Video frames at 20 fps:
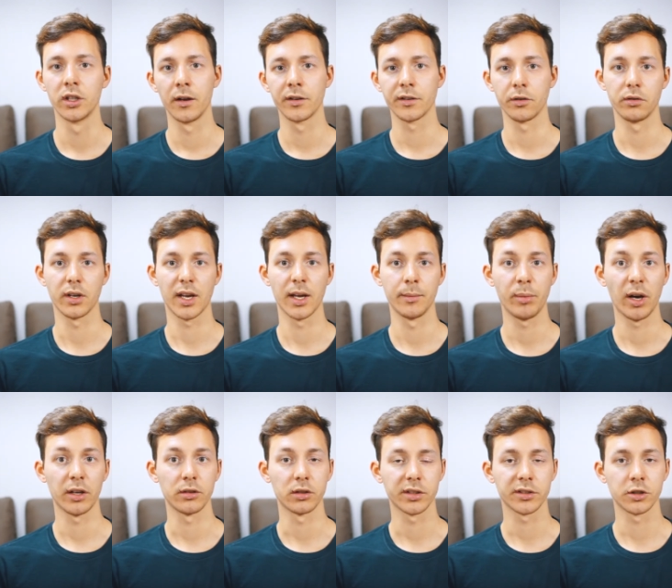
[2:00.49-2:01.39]
so you can
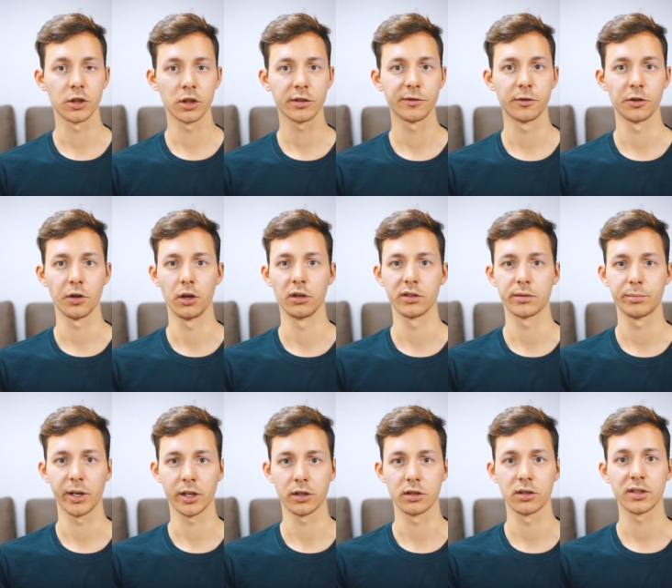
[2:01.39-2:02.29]
better search for those
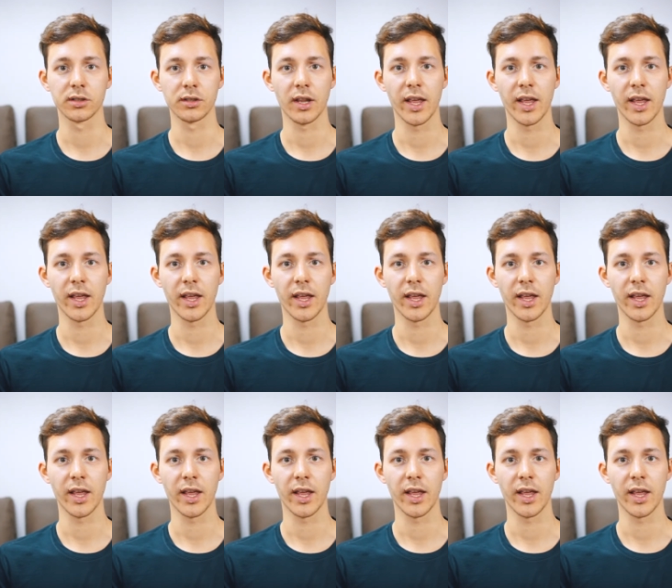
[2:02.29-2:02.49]
pictures